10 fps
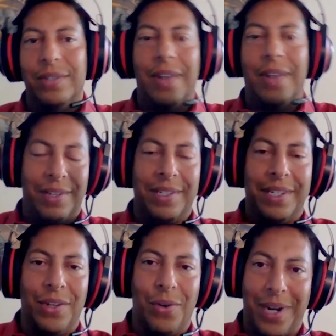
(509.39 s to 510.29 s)
Obviously,
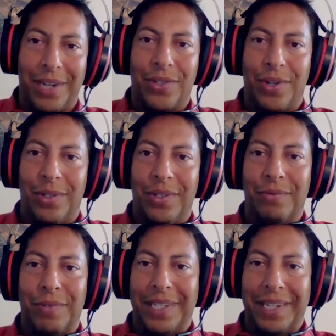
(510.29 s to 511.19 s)
no one external
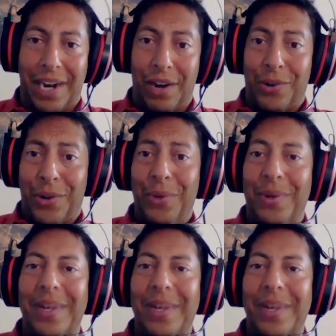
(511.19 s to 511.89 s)
really cared or knew.